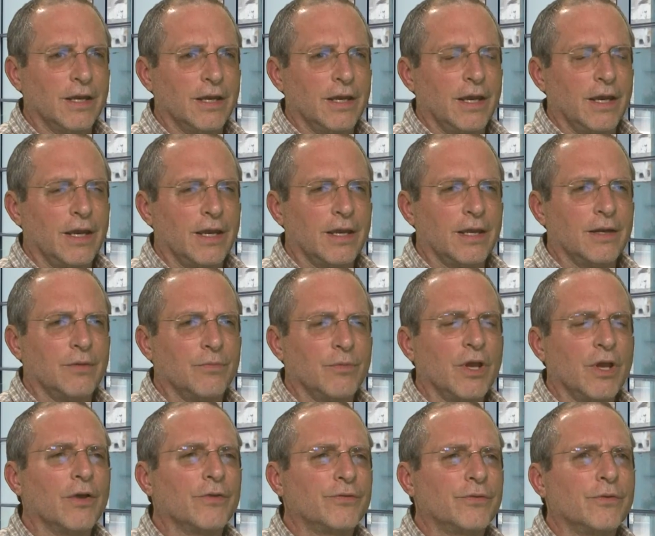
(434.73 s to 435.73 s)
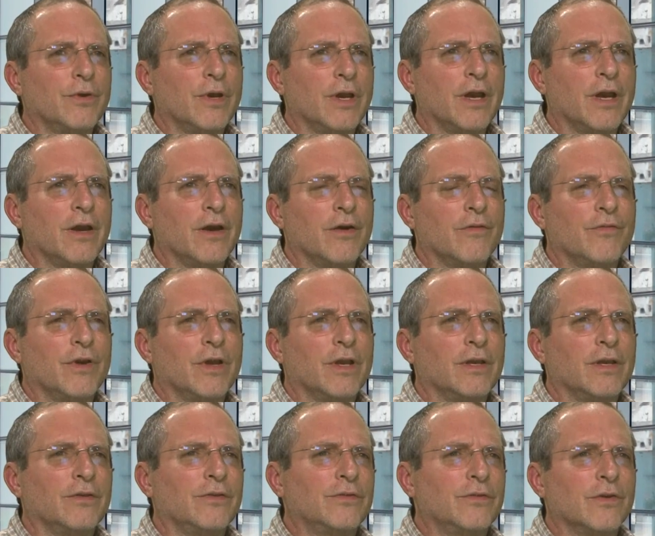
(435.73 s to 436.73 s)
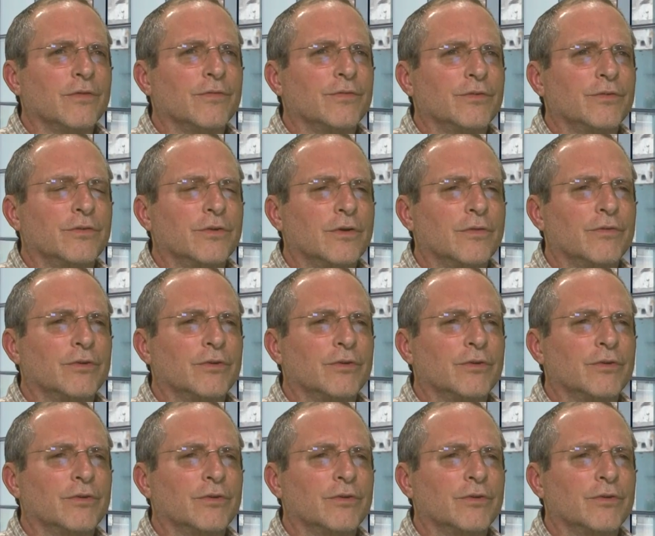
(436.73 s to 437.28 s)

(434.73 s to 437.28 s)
And we also have a self-service